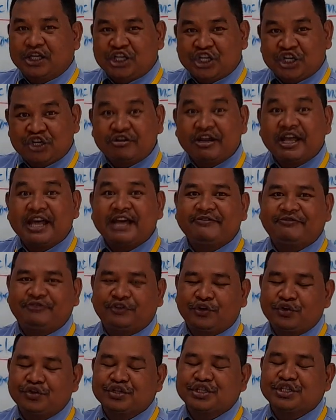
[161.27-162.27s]
crepe
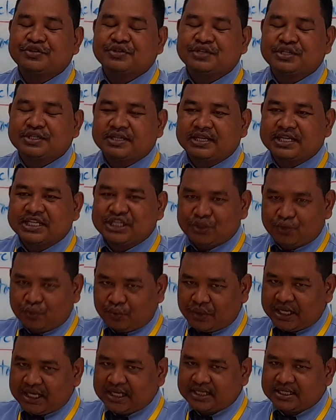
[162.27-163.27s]
also
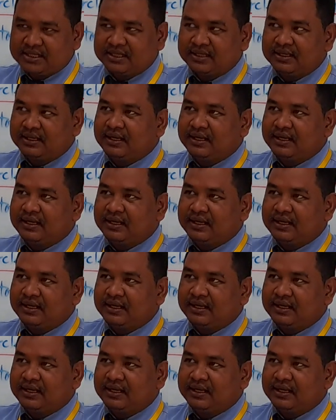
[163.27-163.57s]
sweet,